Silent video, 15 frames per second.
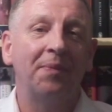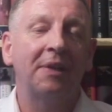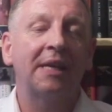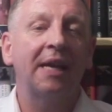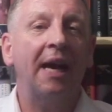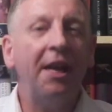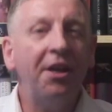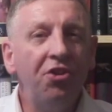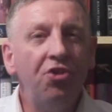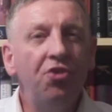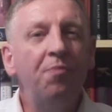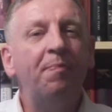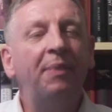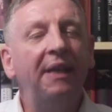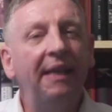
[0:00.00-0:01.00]
Can you
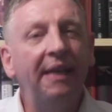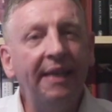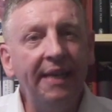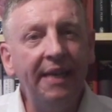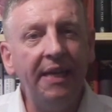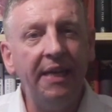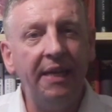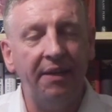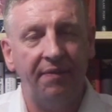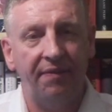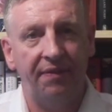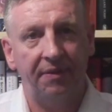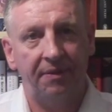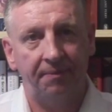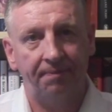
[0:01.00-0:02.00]

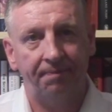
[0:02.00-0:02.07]
believe